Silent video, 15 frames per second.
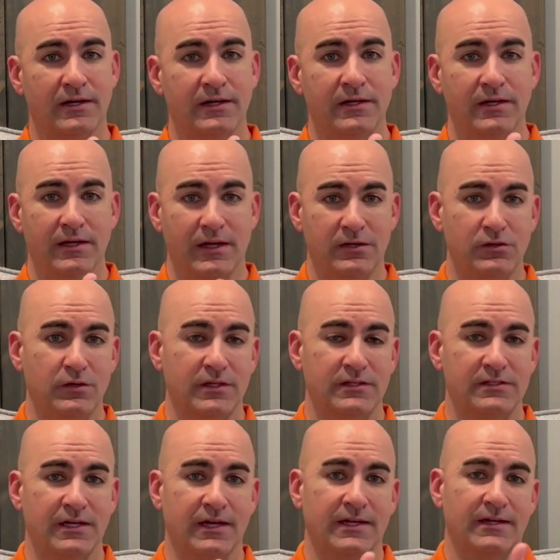and you can
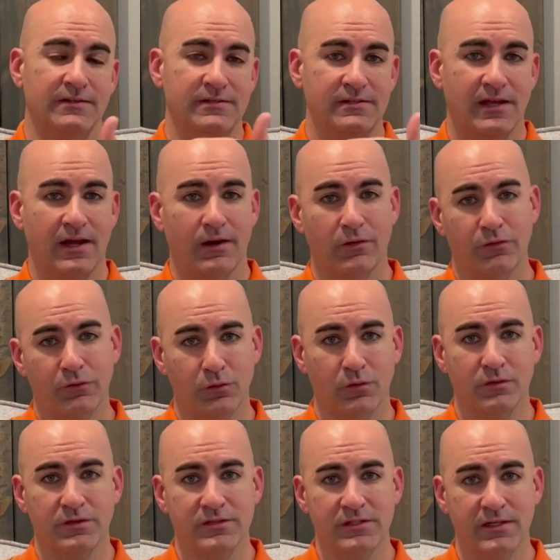take it south toward the
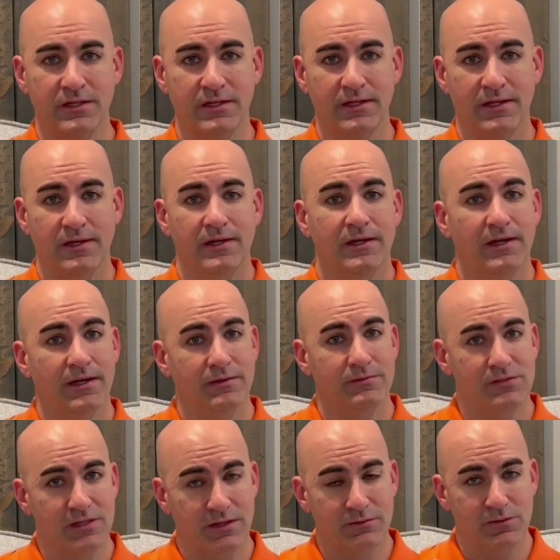city and save
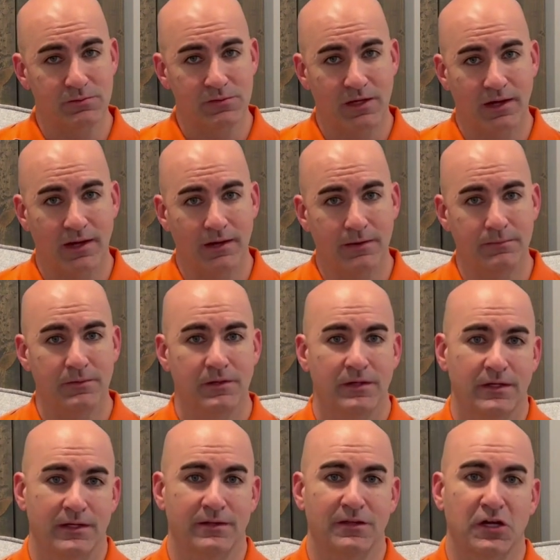some time in the
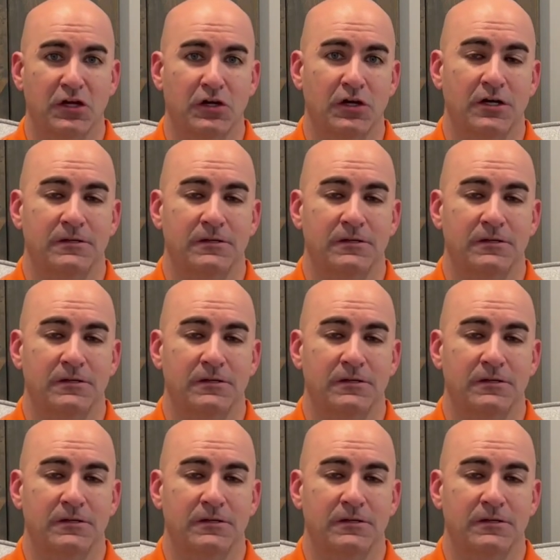car.